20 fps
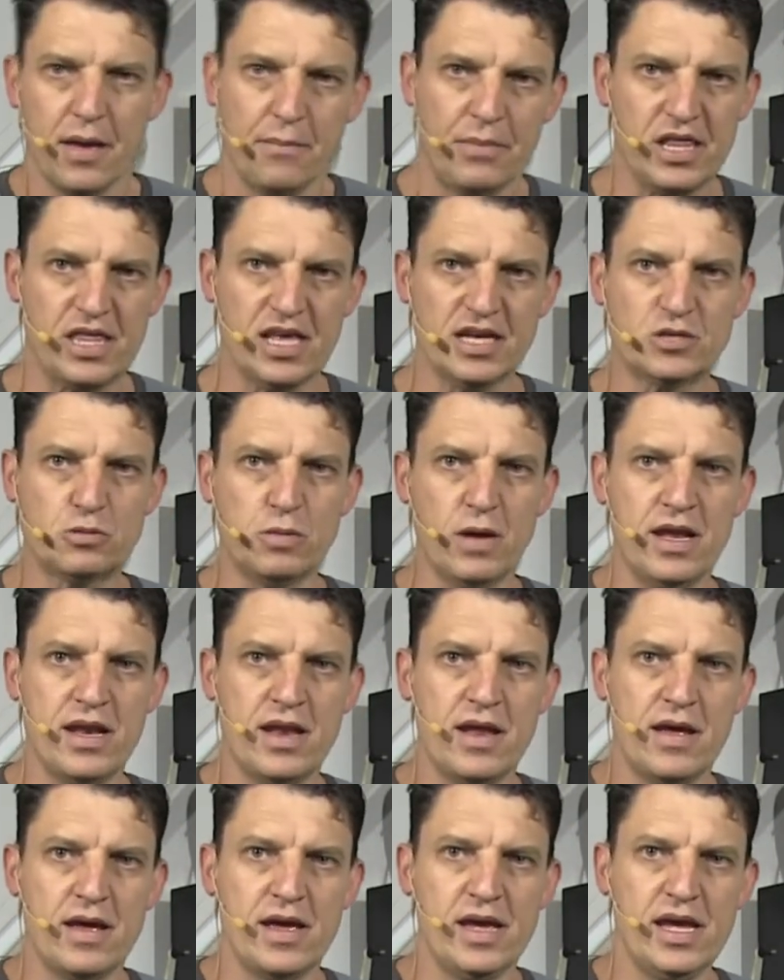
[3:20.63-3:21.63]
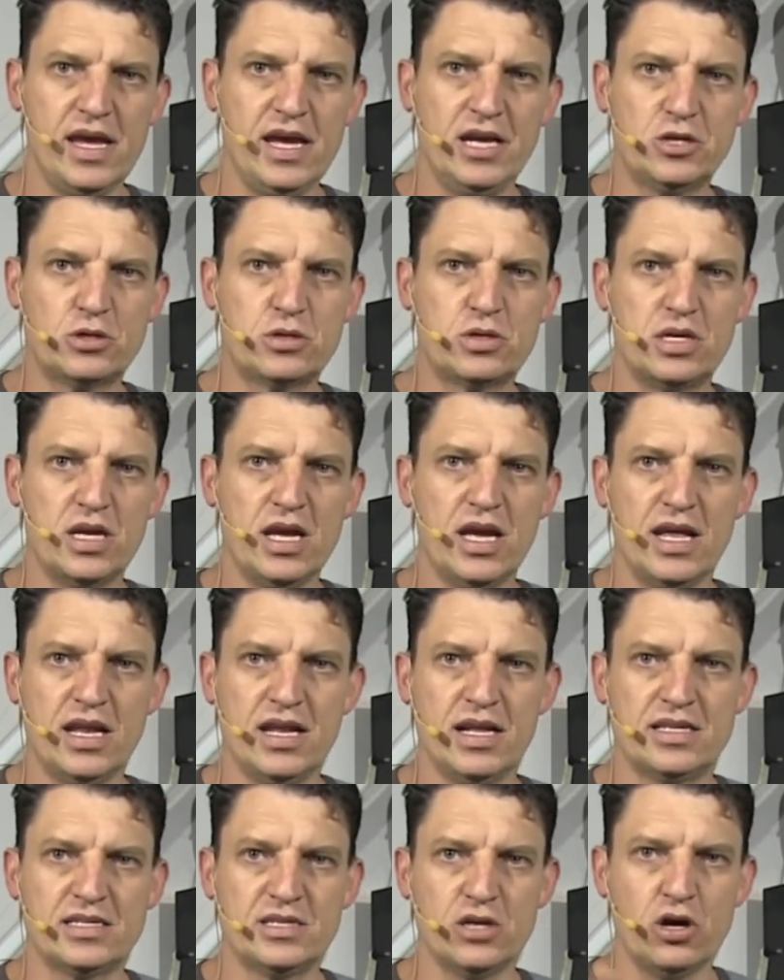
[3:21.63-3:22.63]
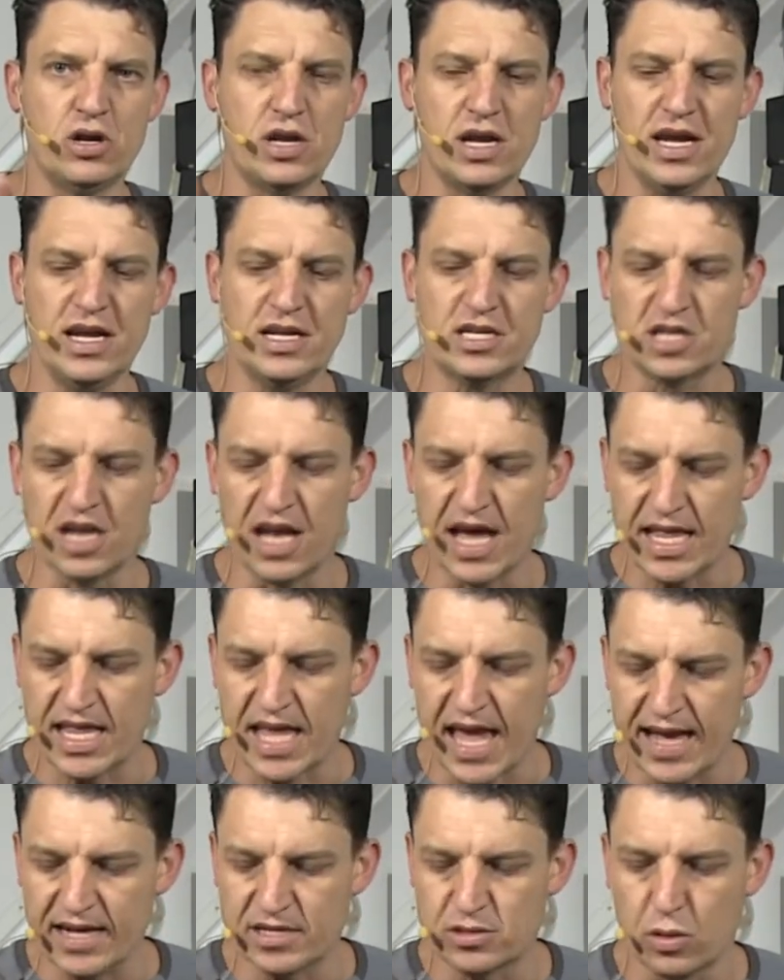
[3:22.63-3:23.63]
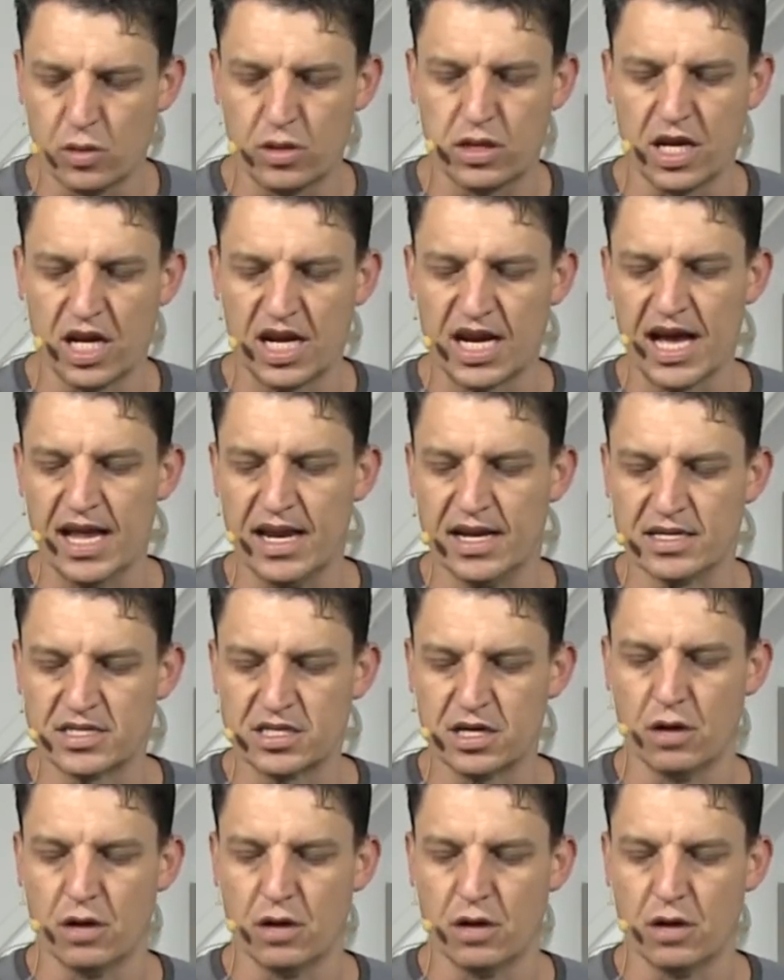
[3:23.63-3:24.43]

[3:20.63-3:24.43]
But this one, it's not each light has all 3 colors.